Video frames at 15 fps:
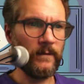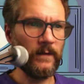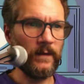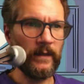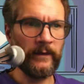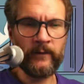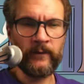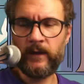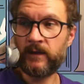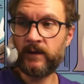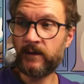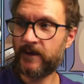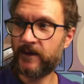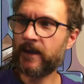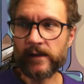And then
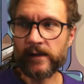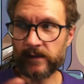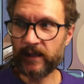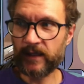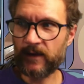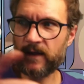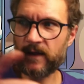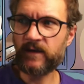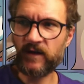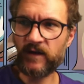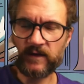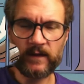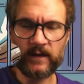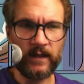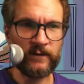singing like this
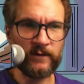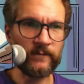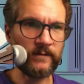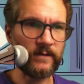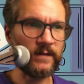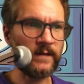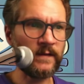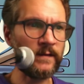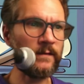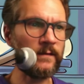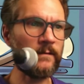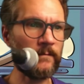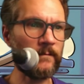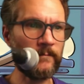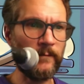is kind of just
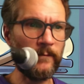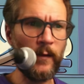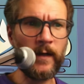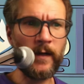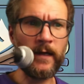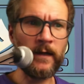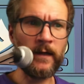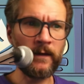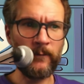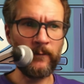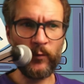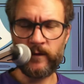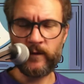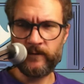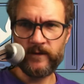more
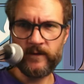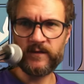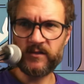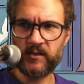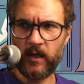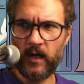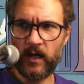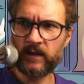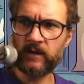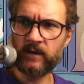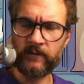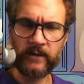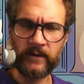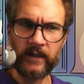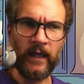more for the jocks,
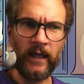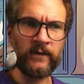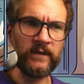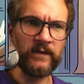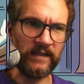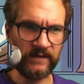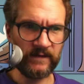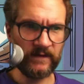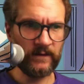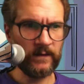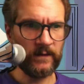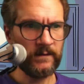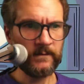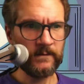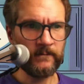for the athletes.
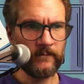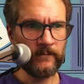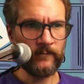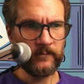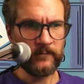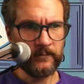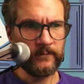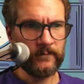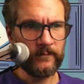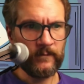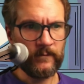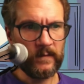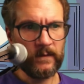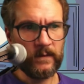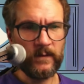
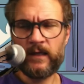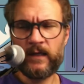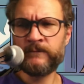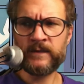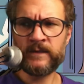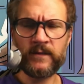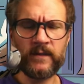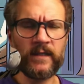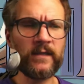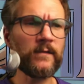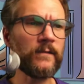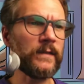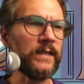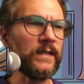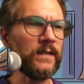I'm not sure I
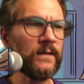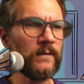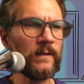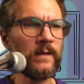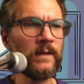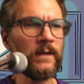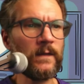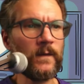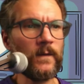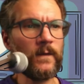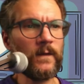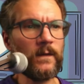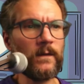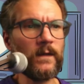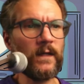agree.
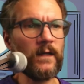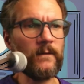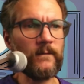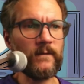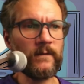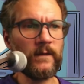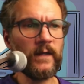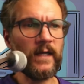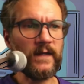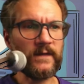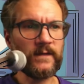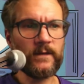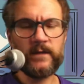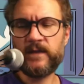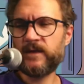Uh, okay,
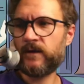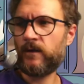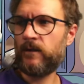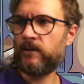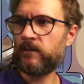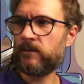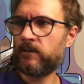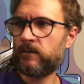so let's go.